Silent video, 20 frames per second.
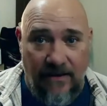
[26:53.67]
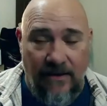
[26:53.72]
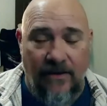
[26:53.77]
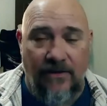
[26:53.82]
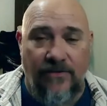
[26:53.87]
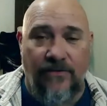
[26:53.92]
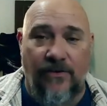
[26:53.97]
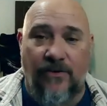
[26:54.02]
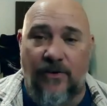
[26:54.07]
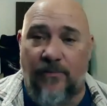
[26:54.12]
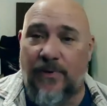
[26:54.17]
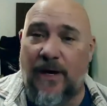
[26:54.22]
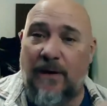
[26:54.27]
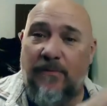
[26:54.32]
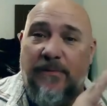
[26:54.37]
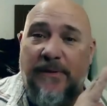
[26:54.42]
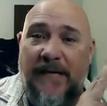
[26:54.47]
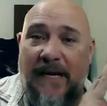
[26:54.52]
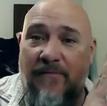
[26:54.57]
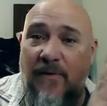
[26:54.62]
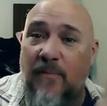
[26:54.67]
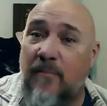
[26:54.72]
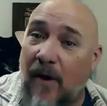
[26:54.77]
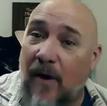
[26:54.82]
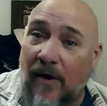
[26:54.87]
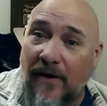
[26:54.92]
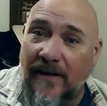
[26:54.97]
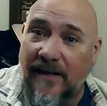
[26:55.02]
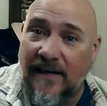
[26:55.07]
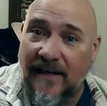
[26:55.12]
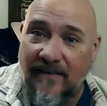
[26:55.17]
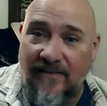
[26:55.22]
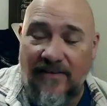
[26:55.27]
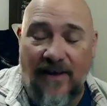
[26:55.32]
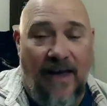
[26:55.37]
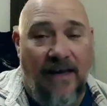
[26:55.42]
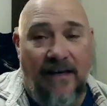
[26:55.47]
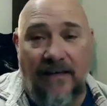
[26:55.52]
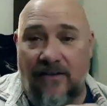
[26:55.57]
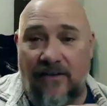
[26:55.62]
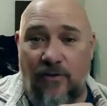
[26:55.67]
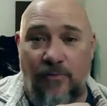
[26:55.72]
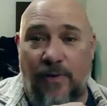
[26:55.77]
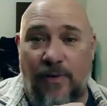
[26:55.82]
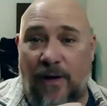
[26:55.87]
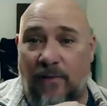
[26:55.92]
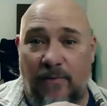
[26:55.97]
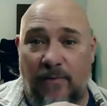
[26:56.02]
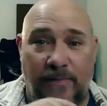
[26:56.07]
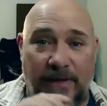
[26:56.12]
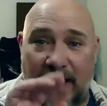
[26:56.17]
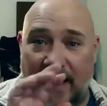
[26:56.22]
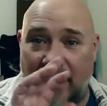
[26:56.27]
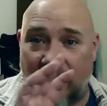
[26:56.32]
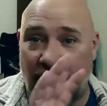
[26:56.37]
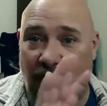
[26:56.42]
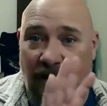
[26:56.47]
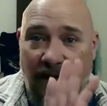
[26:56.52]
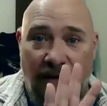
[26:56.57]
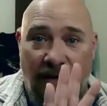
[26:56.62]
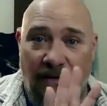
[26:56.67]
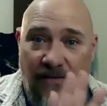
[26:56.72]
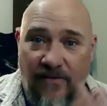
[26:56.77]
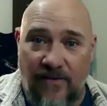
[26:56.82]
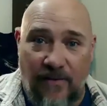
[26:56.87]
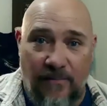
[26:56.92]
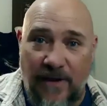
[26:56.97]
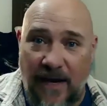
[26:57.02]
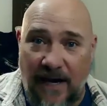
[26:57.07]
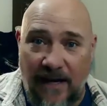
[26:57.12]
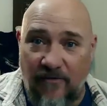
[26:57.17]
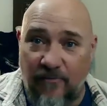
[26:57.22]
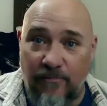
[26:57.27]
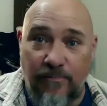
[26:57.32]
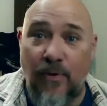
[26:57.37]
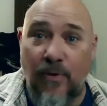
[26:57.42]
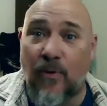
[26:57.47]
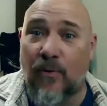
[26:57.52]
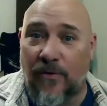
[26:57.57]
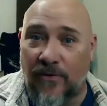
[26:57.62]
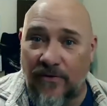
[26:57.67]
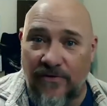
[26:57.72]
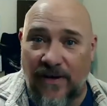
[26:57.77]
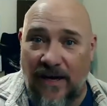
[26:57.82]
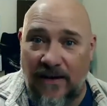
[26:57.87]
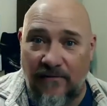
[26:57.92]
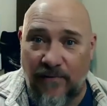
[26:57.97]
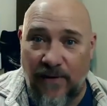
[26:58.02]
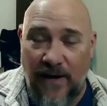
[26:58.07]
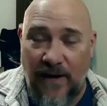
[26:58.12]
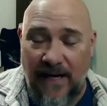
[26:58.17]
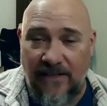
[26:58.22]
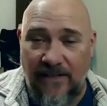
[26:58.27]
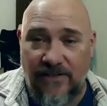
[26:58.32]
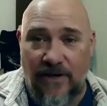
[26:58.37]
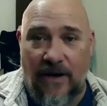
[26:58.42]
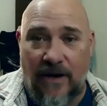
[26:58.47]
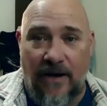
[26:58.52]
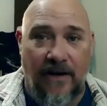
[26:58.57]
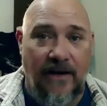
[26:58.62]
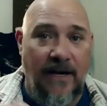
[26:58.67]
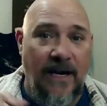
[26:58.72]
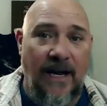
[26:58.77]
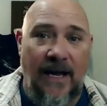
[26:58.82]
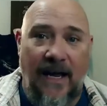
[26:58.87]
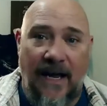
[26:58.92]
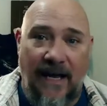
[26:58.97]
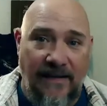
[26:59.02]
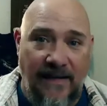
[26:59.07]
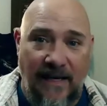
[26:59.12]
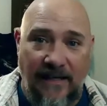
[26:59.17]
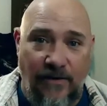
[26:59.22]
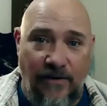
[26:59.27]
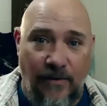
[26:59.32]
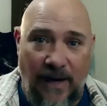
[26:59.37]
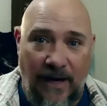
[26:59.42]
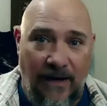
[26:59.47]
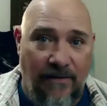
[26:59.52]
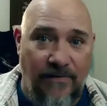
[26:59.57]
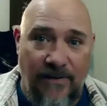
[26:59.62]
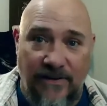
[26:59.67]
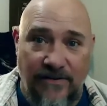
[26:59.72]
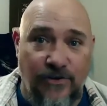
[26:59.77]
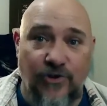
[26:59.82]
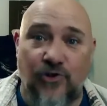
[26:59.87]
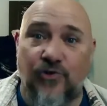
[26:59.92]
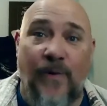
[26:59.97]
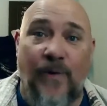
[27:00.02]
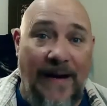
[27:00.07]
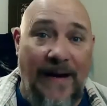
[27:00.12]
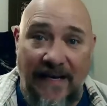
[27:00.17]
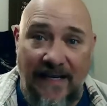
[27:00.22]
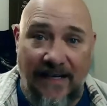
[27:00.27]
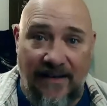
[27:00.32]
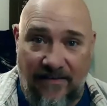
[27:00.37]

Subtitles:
So you probably have a marketing site, and you probably have some kind of portal site for HR, and then you have this training